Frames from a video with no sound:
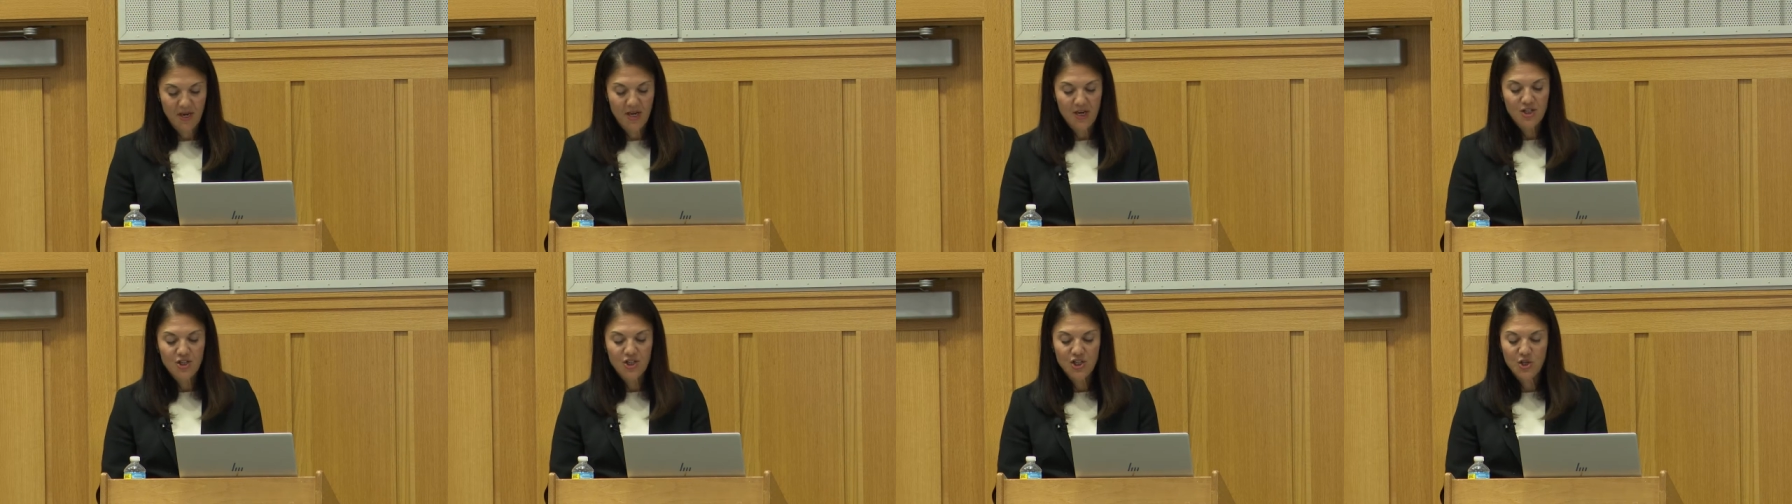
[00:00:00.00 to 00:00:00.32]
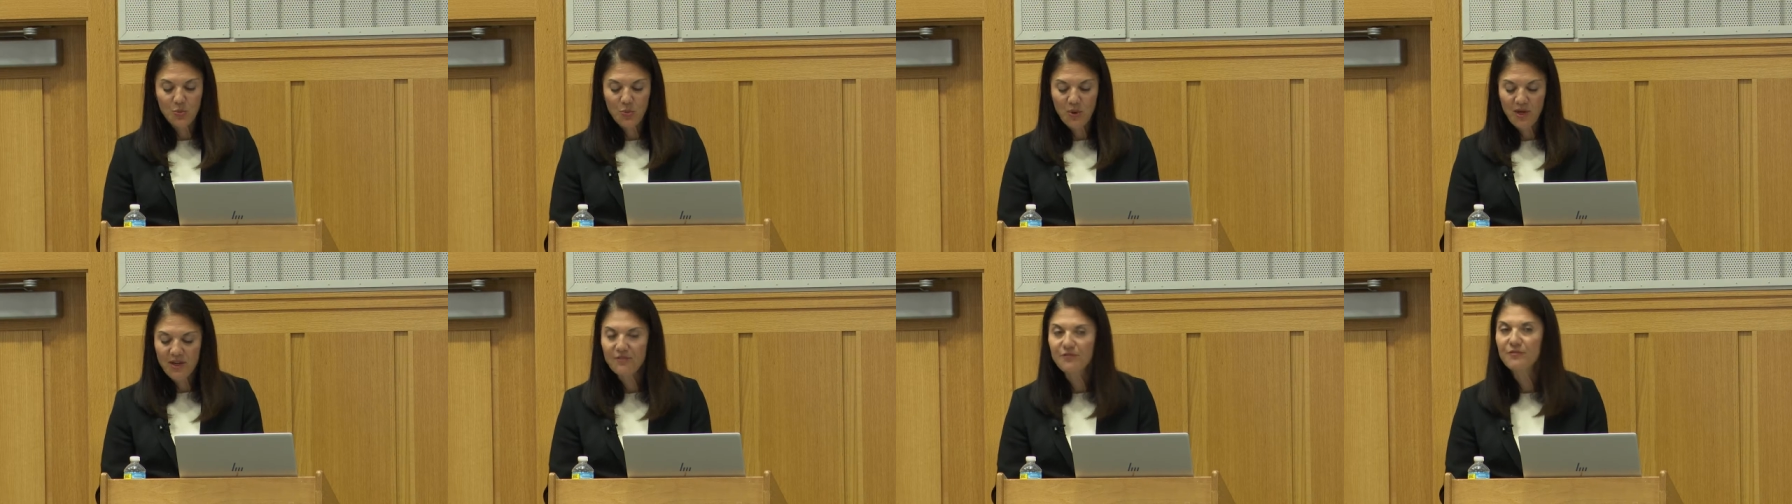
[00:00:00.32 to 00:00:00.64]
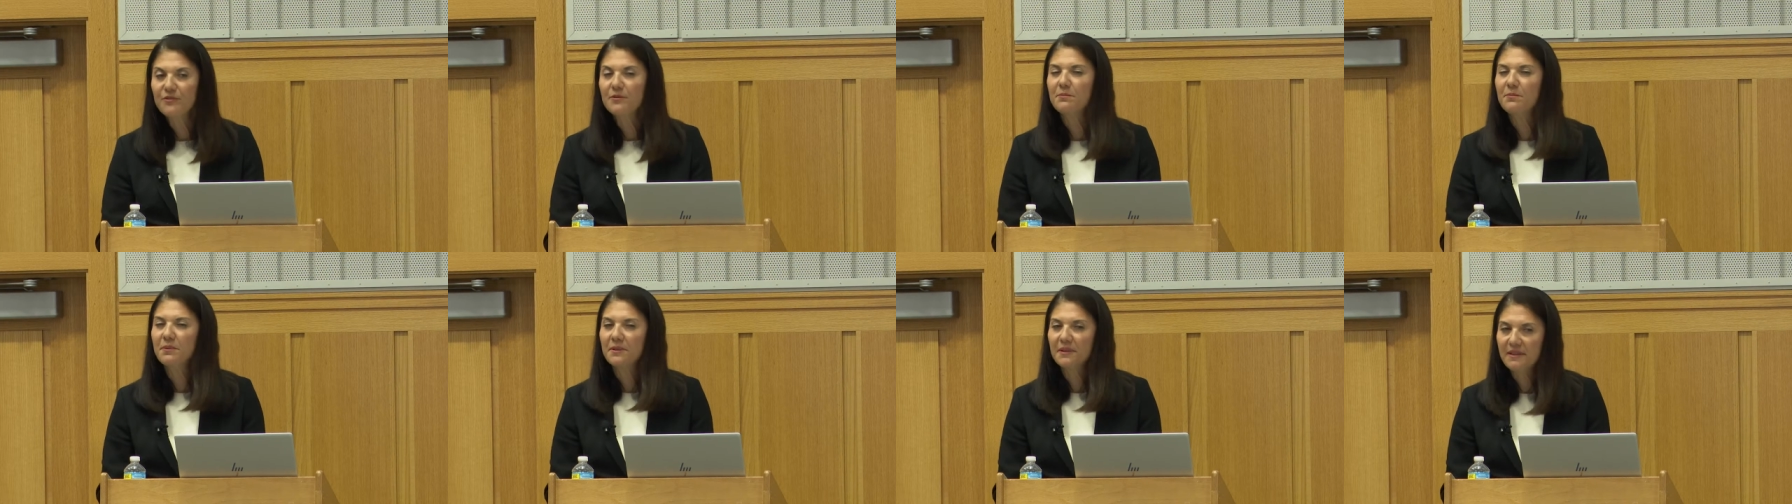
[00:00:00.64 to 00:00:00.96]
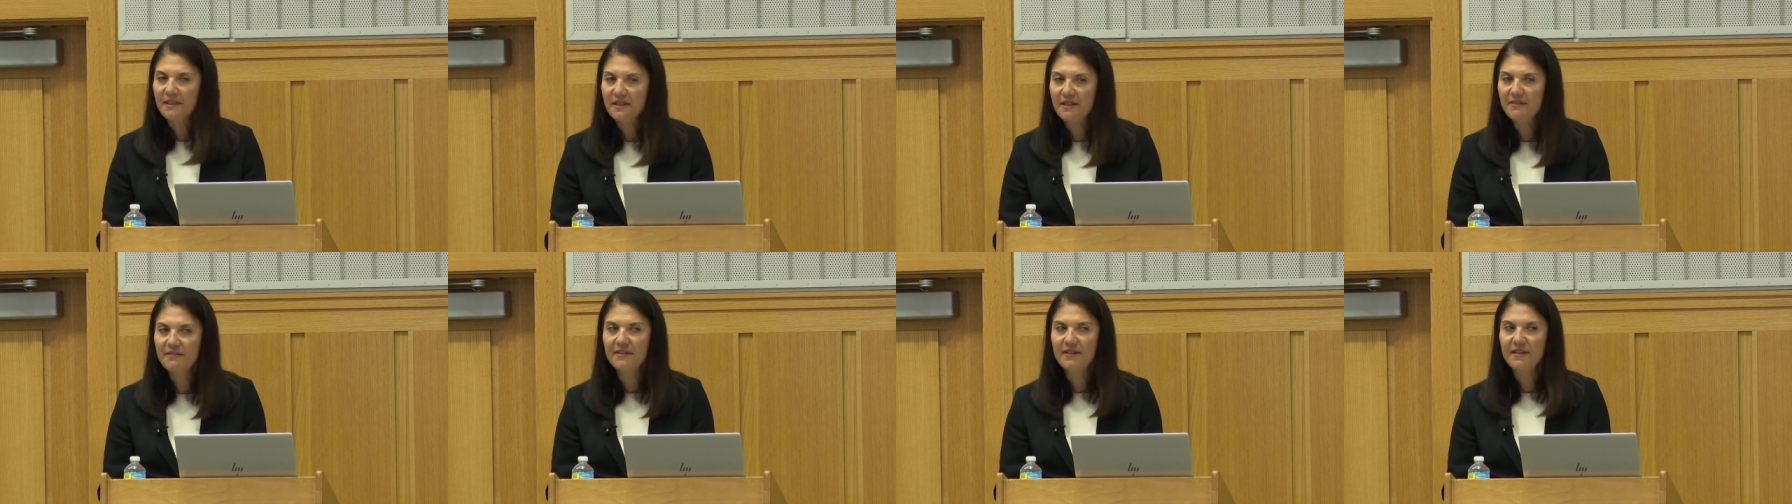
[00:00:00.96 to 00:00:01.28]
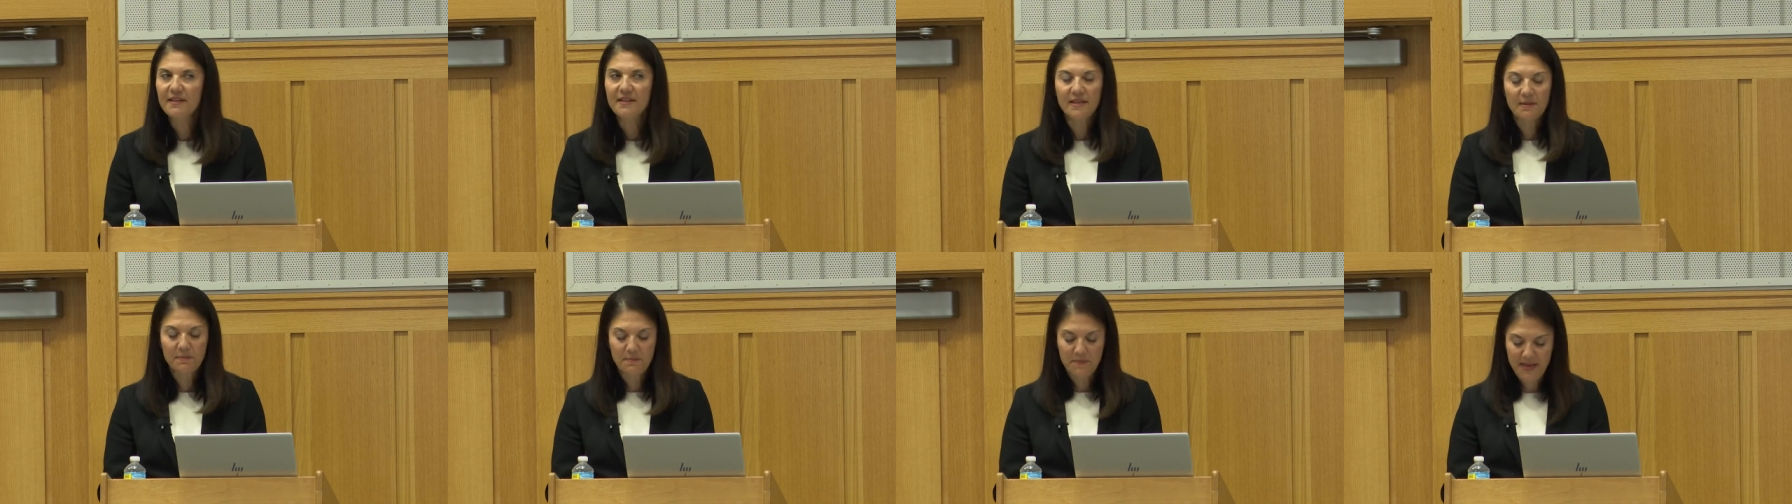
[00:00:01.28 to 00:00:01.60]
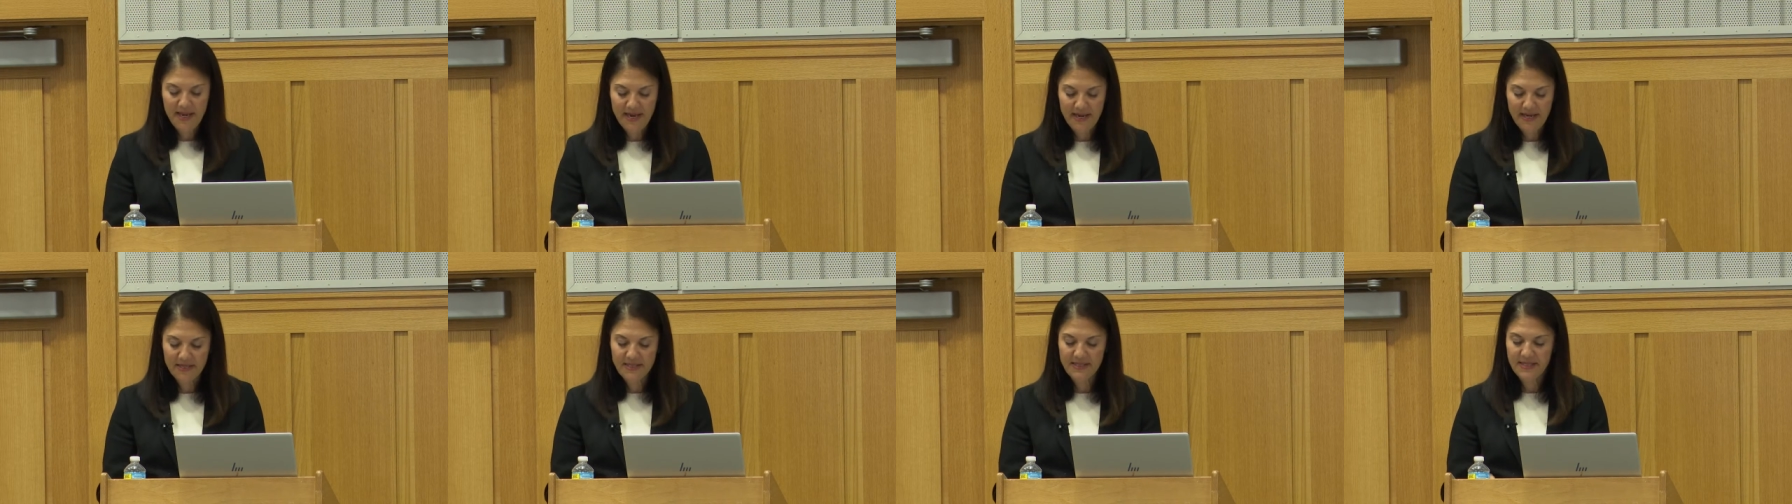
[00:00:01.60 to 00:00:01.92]
She went from believing that
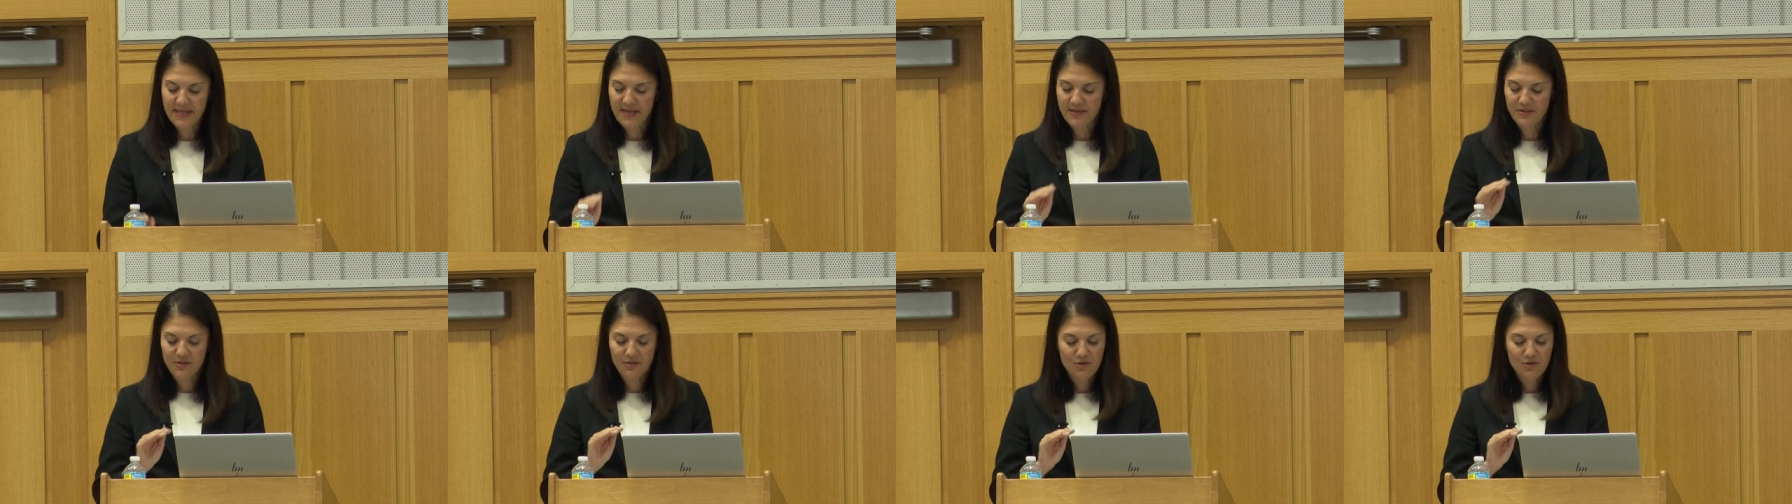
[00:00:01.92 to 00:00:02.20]
banks had